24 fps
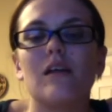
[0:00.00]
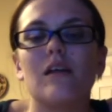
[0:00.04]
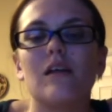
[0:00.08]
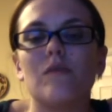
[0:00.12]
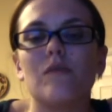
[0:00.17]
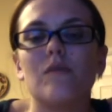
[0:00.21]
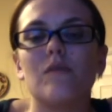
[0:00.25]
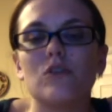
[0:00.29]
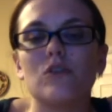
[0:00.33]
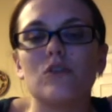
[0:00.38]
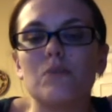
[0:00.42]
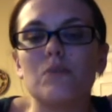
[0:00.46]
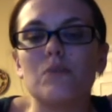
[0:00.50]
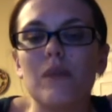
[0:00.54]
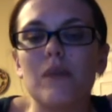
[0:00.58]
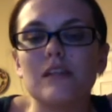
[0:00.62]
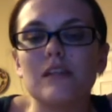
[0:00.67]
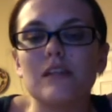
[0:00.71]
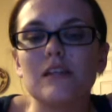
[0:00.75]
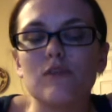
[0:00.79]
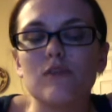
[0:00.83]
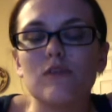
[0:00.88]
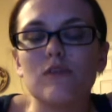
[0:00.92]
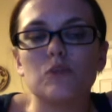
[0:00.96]
And there's a
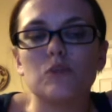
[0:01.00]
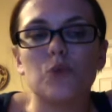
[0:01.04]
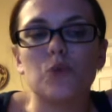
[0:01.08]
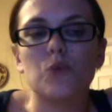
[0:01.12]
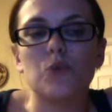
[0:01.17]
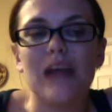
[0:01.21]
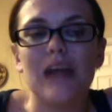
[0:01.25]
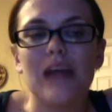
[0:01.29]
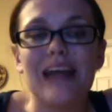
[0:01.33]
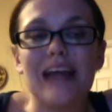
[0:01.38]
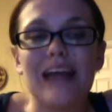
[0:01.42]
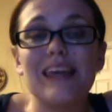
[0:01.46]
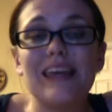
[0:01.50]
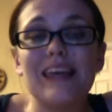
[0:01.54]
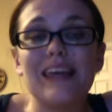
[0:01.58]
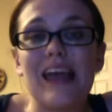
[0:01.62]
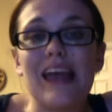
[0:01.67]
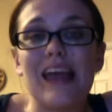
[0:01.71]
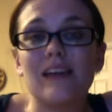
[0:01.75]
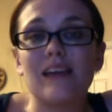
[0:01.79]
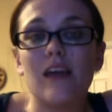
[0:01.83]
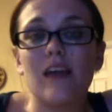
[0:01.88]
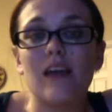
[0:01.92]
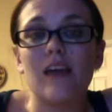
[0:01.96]
big difference between I
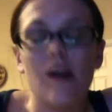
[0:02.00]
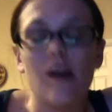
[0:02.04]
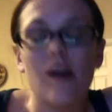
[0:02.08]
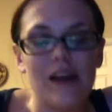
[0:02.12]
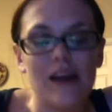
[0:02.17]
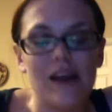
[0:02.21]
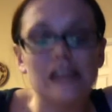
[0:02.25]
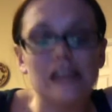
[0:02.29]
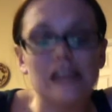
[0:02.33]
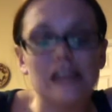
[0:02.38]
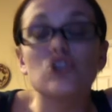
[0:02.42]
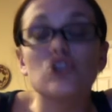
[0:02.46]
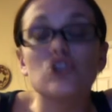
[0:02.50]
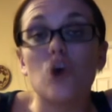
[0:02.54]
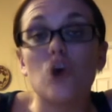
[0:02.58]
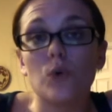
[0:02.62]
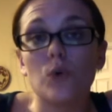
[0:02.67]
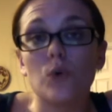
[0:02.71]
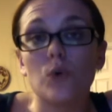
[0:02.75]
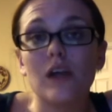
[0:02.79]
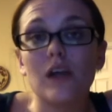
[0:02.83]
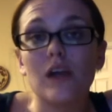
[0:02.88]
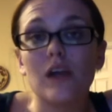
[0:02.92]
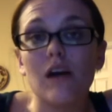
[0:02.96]
can't care and I
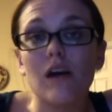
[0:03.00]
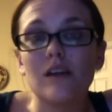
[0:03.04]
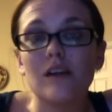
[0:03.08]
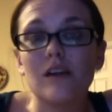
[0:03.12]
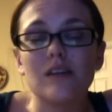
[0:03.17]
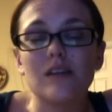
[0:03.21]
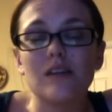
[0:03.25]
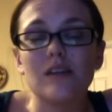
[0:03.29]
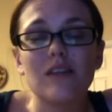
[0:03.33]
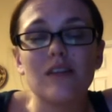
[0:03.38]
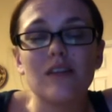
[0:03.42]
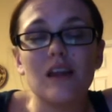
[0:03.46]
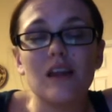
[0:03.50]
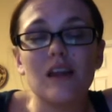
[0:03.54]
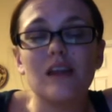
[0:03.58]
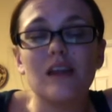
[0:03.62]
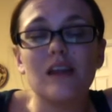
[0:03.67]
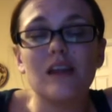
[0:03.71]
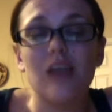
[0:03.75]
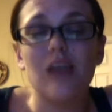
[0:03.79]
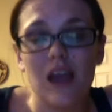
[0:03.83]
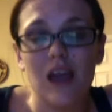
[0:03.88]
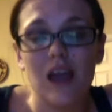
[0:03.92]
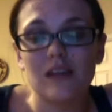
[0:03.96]
don't care. It's not that he
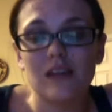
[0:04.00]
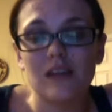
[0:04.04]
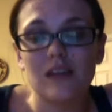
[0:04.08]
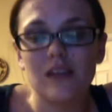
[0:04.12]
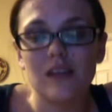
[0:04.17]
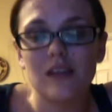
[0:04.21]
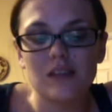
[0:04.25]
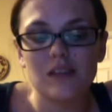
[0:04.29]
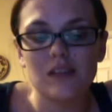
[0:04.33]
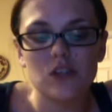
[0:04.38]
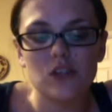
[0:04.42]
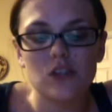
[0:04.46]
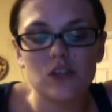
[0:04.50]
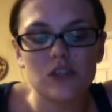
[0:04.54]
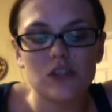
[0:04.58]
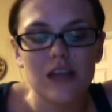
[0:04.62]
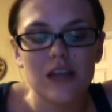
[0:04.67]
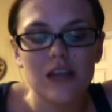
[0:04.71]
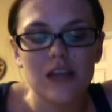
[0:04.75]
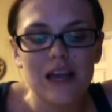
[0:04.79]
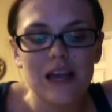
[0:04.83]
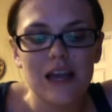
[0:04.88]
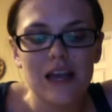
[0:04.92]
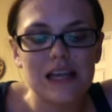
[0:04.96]
can't. It's just
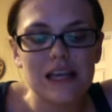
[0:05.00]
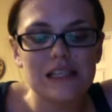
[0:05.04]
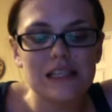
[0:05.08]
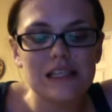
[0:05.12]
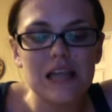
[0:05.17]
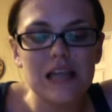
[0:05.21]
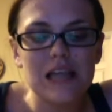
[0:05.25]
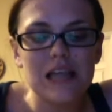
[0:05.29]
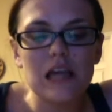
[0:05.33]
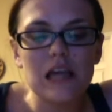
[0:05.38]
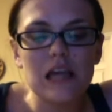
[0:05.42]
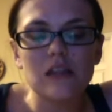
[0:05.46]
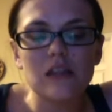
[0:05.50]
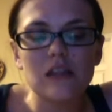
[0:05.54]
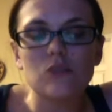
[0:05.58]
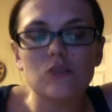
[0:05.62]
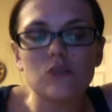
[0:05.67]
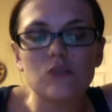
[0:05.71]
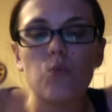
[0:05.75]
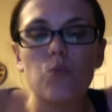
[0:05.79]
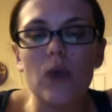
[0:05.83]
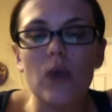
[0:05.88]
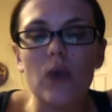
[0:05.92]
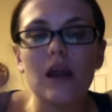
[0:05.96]
he's taken this
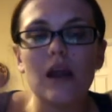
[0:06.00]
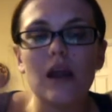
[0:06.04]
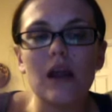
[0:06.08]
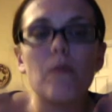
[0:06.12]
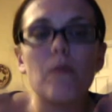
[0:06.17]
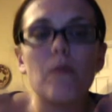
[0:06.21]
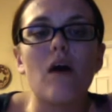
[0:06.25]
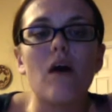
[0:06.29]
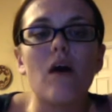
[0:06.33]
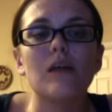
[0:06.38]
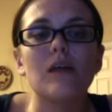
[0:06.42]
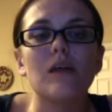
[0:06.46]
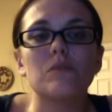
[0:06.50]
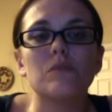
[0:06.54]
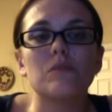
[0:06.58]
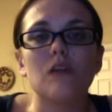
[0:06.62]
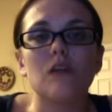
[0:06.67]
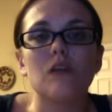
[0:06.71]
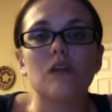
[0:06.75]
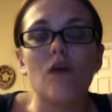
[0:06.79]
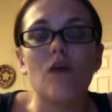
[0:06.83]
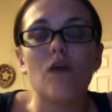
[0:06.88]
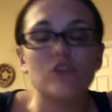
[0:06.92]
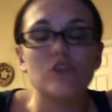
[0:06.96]
weight upon
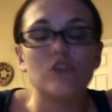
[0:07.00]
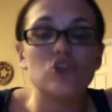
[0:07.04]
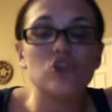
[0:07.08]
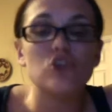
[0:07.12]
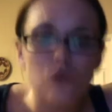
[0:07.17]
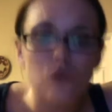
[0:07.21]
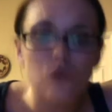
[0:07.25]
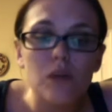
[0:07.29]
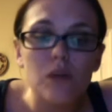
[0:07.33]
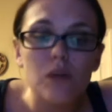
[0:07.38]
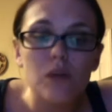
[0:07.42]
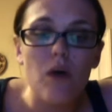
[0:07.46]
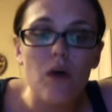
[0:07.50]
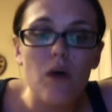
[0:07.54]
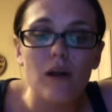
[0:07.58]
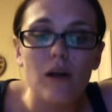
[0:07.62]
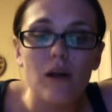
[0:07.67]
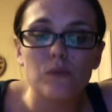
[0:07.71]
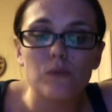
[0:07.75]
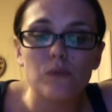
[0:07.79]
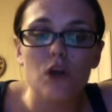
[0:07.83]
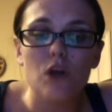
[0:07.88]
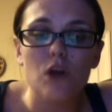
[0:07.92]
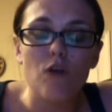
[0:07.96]
himself, his duty upon
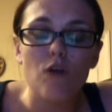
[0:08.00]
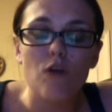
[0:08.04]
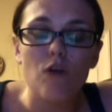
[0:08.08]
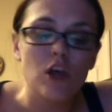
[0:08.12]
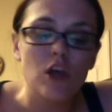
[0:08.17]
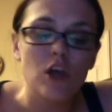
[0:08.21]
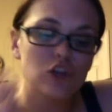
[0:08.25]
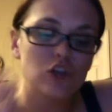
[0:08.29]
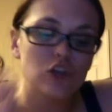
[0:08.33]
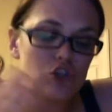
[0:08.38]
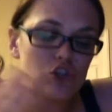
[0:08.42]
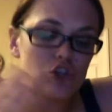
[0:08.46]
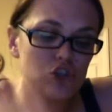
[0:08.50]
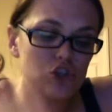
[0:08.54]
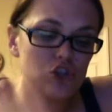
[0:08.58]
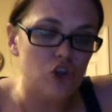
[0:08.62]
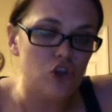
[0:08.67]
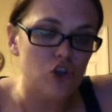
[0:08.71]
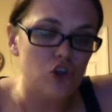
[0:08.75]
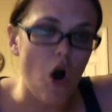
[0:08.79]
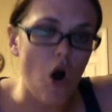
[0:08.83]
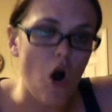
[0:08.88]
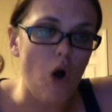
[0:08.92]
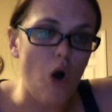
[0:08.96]
himself, to
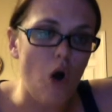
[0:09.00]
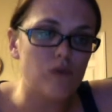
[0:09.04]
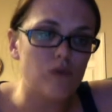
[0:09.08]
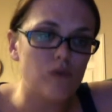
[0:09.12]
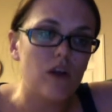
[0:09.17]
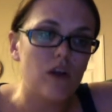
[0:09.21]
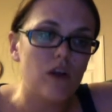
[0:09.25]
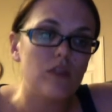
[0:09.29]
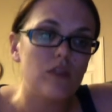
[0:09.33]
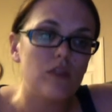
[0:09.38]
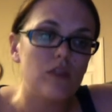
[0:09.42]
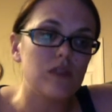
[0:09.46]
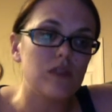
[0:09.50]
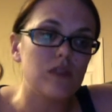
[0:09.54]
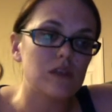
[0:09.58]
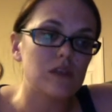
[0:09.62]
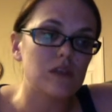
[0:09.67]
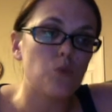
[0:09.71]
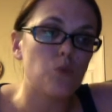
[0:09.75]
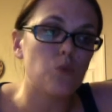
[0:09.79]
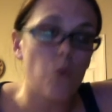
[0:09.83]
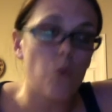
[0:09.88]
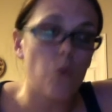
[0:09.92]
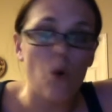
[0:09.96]
solve
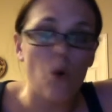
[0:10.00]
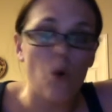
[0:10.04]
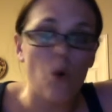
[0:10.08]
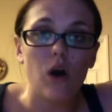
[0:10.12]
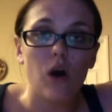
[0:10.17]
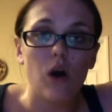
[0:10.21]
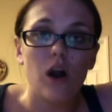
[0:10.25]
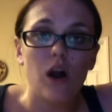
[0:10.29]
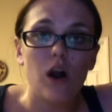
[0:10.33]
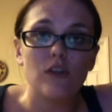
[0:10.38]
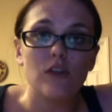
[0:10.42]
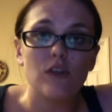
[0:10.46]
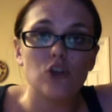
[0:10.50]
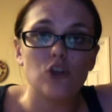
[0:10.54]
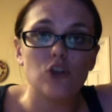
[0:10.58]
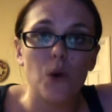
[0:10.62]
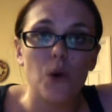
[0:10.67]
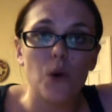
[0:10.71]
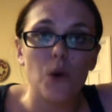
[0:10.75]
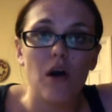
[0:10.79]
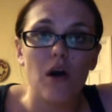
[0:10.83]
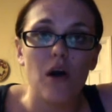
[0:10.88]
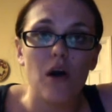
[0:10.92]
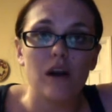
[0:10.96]
this war that's
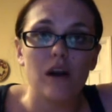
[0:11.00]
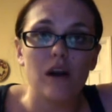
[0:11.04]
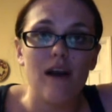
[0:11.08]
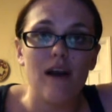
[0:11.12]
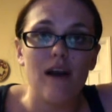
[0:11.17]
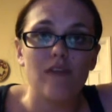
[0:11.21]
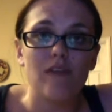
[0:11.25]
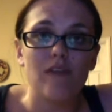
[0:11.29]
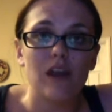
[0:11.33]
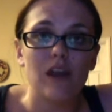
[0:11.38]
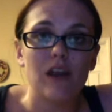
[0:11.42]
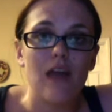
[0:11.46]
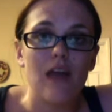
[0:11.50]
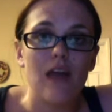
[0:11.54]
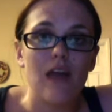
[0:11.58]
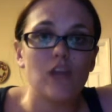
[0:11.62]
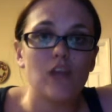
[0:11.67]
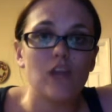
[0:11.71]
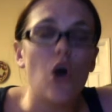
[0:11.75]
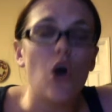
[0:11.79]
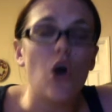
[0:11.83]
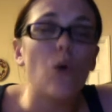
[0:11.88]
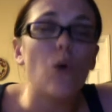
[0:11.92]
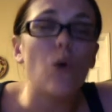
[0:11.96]
going on in heaven. And
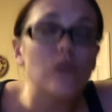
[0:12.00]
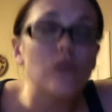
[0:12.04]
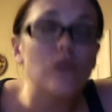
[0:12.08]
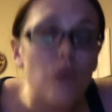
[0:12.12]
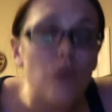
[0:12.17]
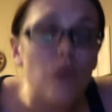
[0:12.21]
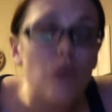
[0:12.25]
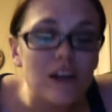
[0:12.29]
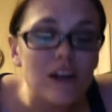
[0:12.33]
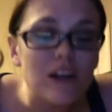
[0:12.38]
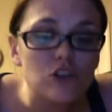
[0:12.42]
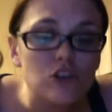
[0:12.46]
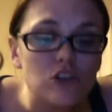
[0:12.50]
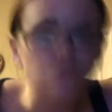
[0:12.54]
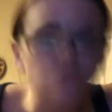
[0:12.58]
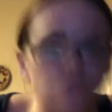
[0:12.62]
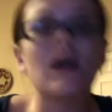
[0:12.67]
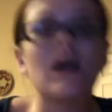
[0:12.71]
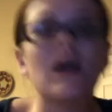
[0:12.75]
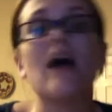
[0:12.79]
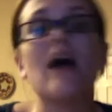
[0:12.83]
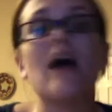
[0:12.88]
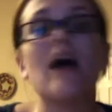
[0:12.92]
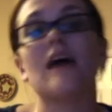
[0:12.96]
the only way to do
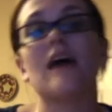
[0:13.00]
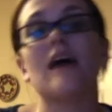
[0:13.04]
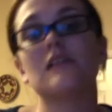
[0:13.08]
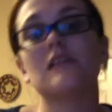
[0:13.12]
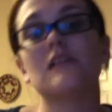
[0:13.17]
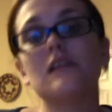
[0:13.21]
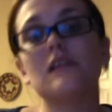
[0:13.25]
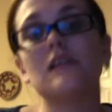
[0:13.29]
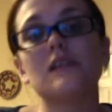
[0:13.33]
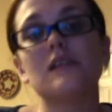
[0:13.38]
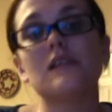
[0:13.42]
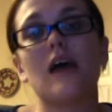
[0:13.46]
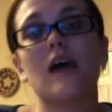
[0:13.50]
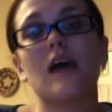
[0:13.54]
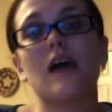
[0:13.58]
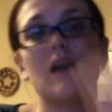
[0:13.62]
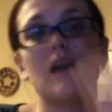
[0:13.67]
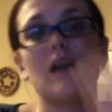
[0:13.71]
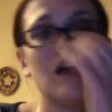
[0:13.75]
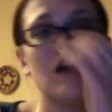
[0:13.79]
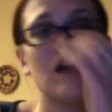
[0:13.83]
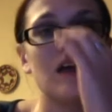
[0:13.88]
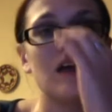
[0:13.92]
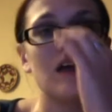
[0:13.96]
that, as he said,
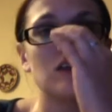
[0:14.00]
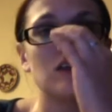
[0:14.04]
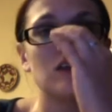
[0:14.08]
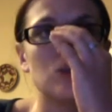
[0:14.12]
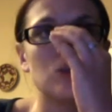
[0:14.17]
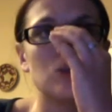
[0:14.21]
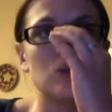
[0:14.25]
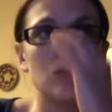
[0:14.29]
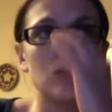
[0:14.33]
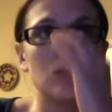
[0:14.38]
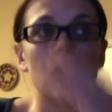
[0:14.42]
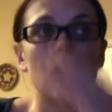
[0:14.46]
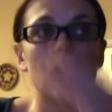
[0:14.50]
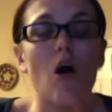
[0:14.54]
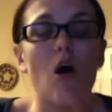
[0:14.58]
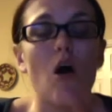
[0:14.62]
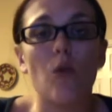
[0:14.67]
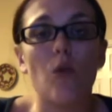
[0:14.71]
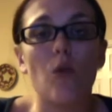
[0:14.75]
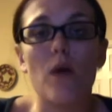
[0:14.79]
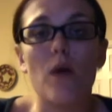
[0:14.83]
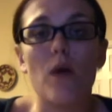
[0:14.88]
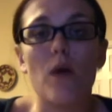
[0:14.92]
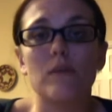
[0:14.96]
is to get
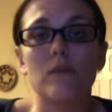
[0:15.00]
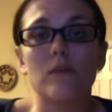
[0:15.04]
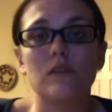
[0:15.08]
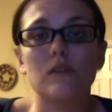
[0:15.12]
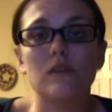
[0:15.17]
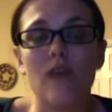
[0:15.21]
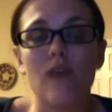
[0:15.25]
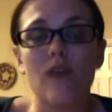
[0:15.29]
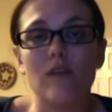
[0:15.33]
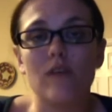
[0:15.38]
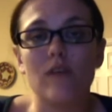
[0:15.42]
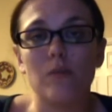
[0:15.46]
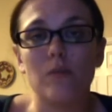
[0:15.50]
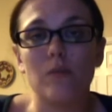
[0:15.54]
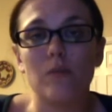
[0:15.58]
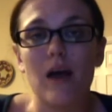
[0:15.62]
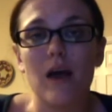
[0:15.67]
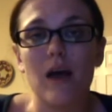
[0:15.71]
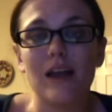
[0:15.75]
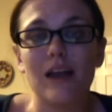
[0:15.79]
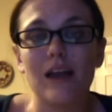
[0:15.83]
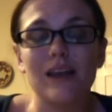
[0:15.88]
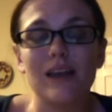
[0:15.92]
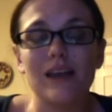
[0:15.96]
all the weapons of heaven
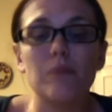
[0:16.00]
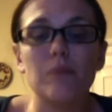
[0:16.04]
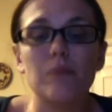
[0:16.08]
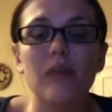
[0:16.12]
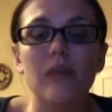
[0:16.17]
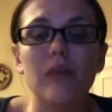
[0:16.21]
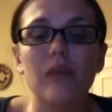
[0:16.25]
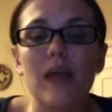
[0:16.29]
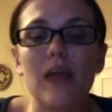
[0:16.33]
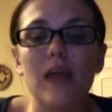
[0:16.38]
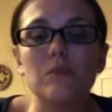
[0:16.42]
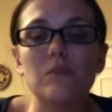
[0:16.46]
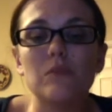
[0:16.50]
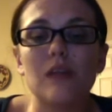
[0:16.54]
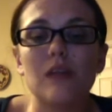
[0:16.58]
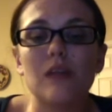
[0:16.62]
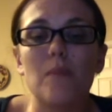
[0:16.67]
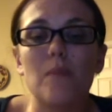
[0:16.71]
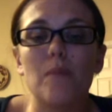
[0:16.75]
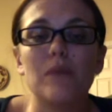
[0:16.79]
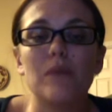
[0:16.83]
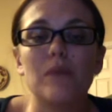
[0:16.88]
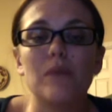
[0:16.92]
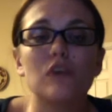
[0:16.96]
back. And he blames
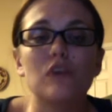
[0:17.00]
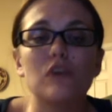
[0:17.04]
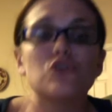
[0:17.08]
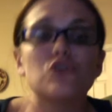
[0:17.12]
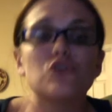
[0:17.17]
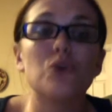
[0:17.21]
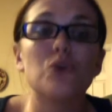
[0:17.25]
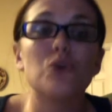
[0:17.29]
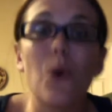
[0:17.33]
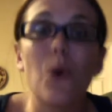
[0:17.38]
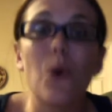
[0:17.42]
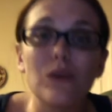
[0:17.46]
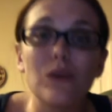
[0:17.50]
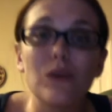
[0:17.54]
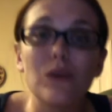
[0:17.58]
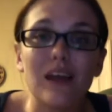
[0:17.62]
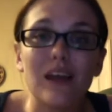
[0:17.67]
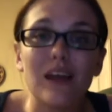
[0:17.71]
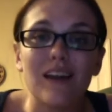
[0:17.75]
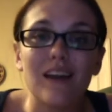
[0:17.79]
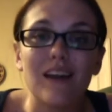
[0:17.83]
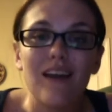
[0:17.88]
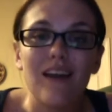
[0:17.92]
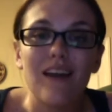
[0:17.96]
them being stolen.